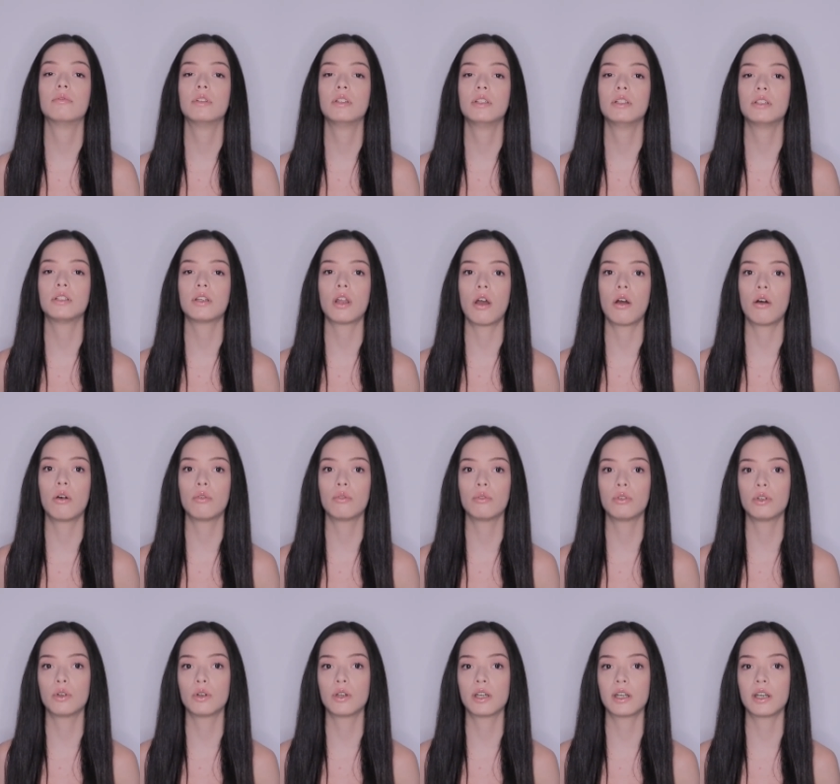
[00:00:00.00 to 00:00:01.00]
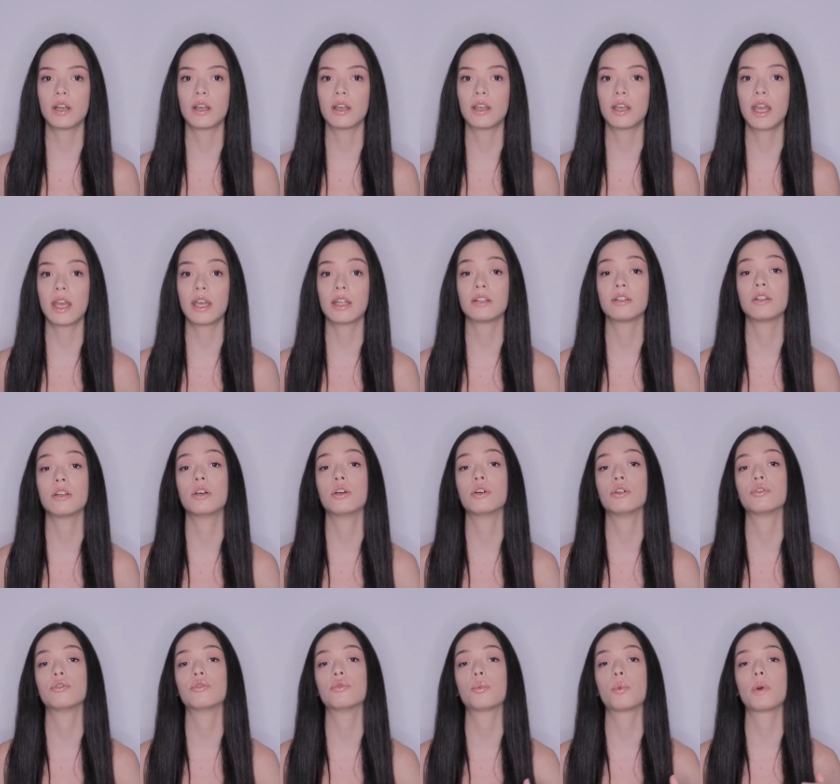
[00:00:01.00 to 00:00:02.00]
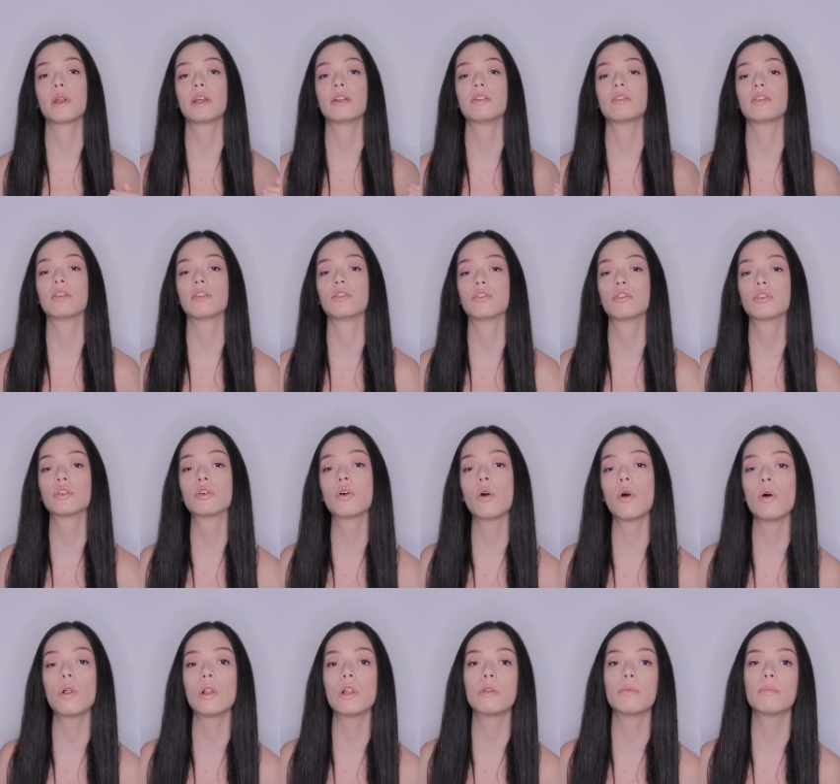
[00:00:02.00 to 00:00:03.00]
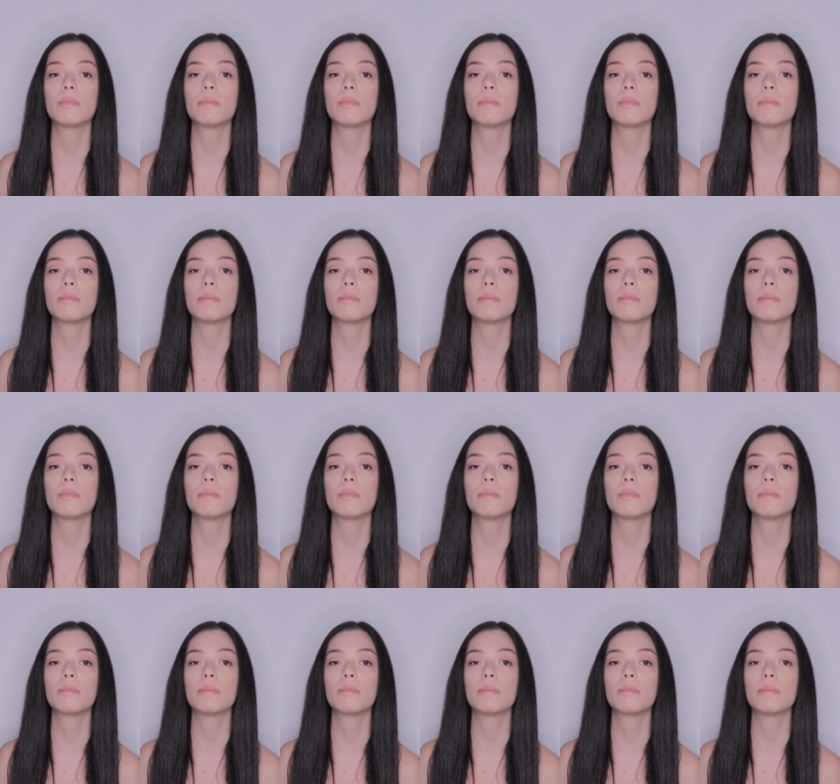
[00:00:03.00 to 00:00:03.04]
you gotta get good grades in school